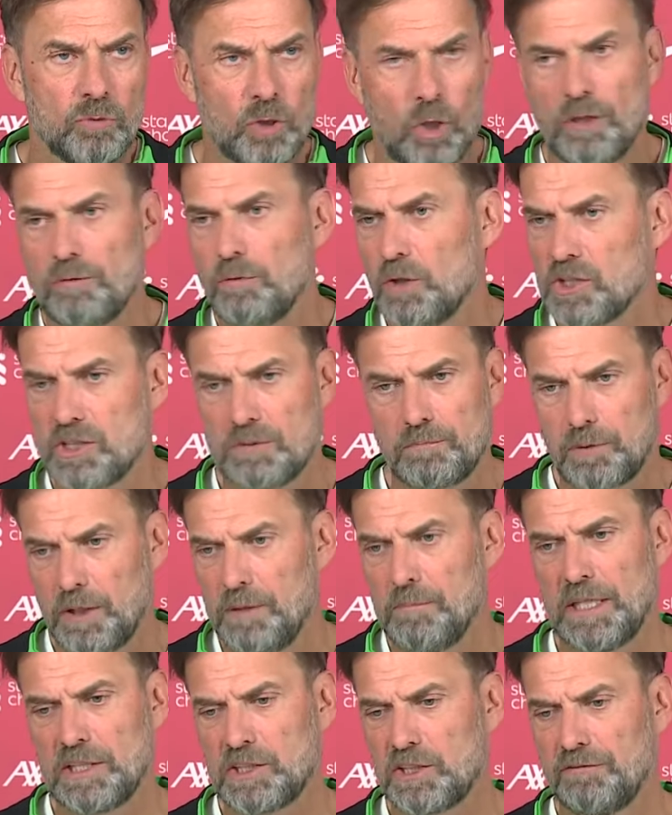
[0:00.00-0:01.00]
No, it was
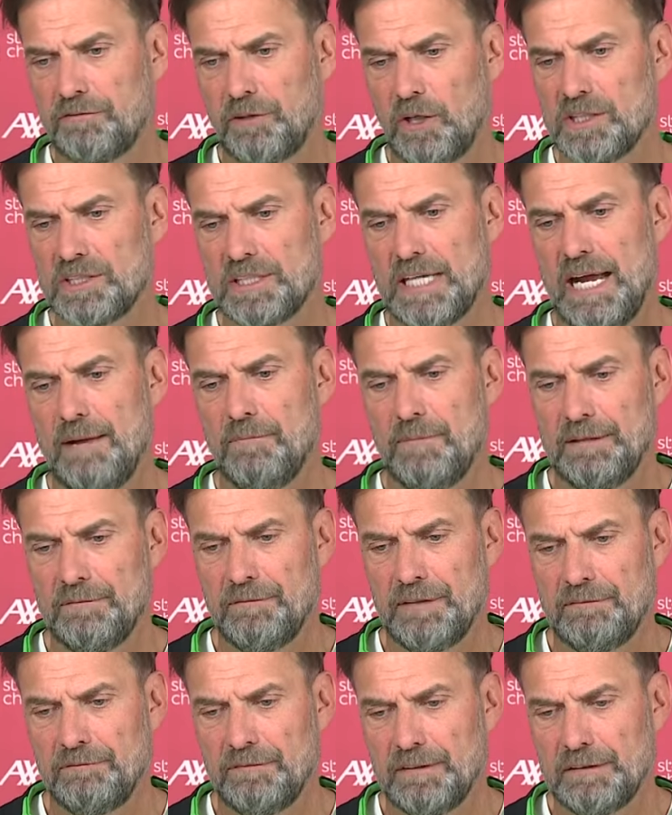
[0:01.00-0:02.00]
pretty much the first time,
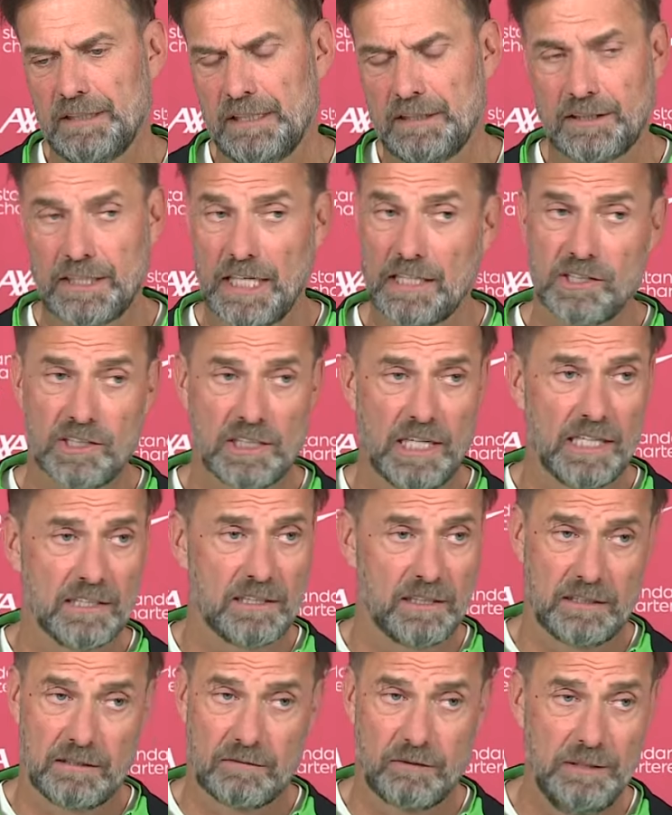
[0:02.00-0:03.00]
and that
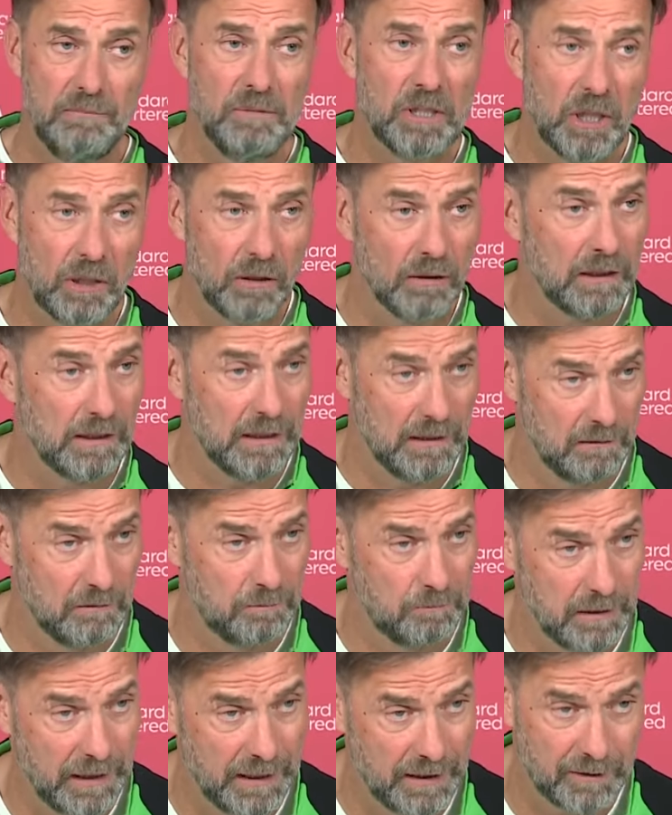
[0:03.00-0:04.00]
starts extremely early,
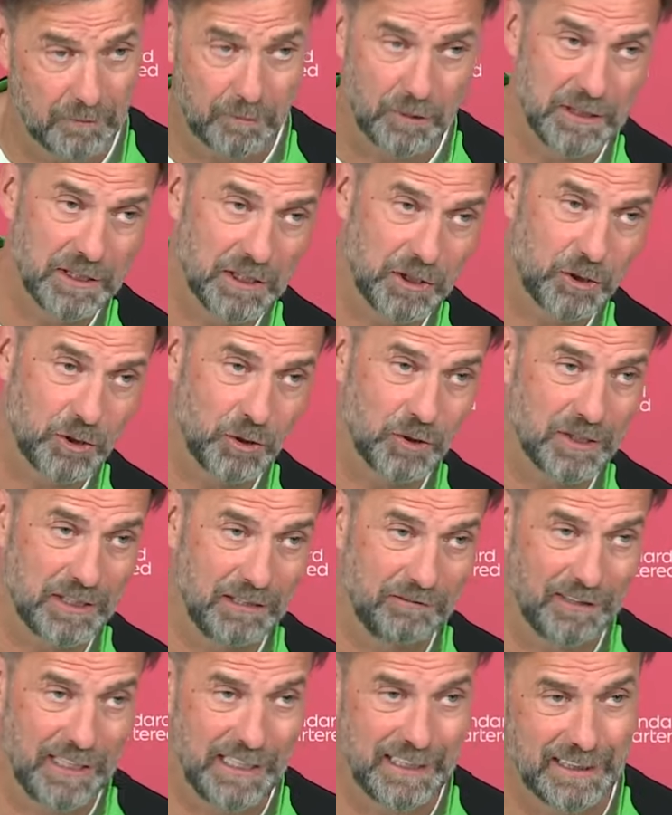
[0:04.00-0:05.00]
playing the pre-season, so
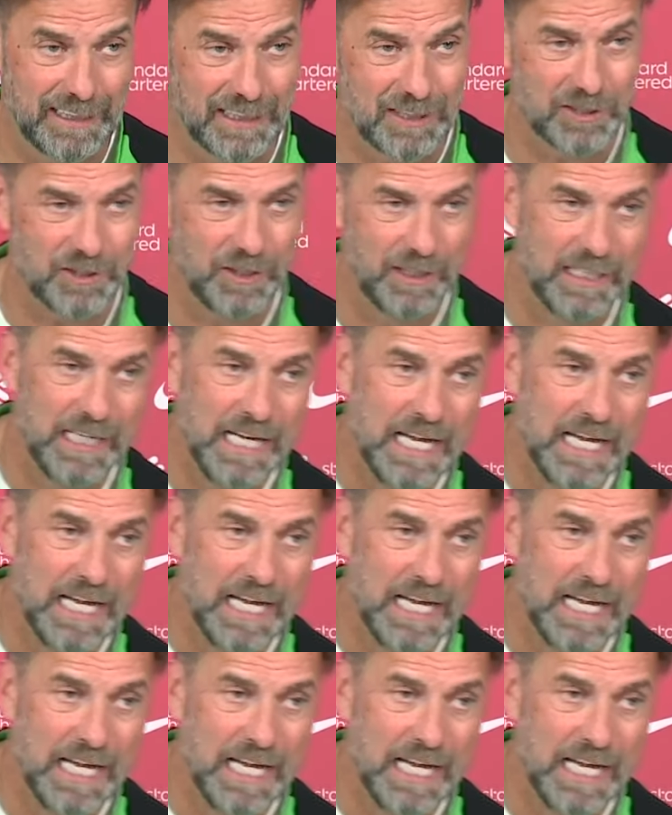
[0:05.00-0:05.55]
stuff like this.